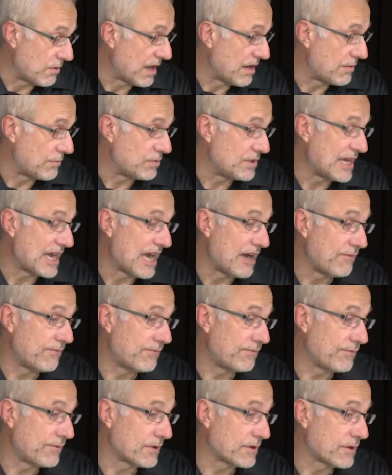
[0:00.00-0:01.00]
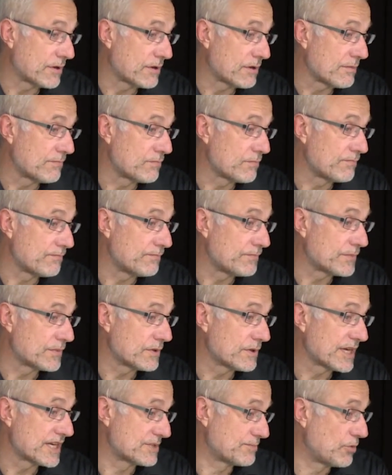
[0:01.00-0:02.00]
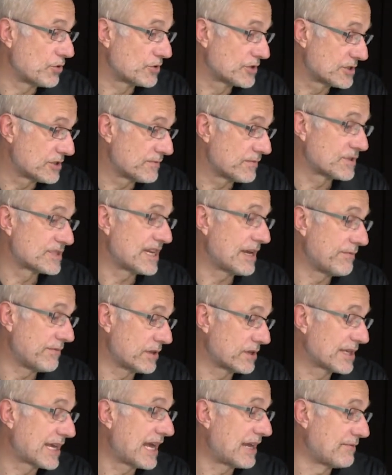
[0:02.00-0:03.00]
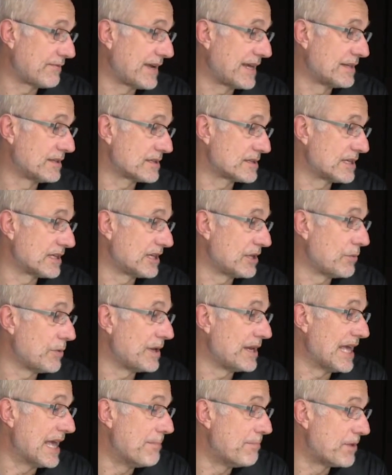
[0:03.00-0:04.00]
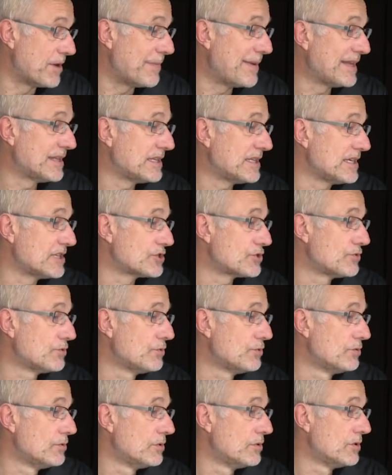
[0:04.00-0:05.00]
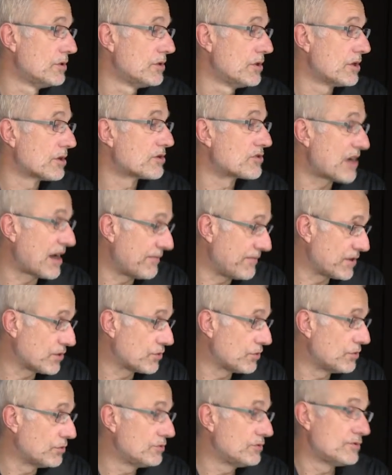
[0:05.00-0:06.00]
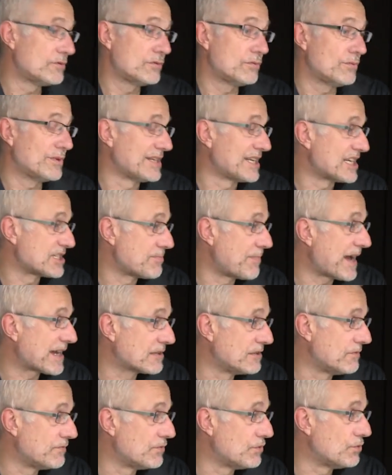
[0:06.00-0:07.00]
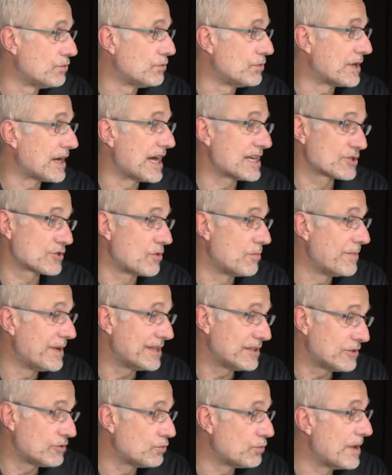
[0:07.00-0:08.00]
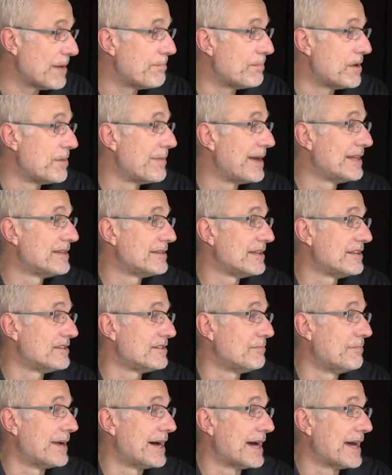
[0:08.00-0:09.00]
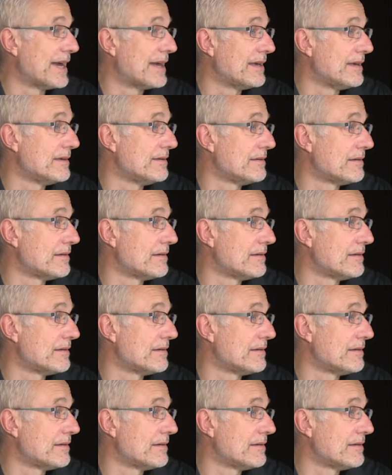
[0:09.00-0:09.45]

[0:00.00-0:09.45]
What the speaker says: We have responses from several CAD vendors that they will implement X2. Graphicode, with the respective view, has committed to implement it by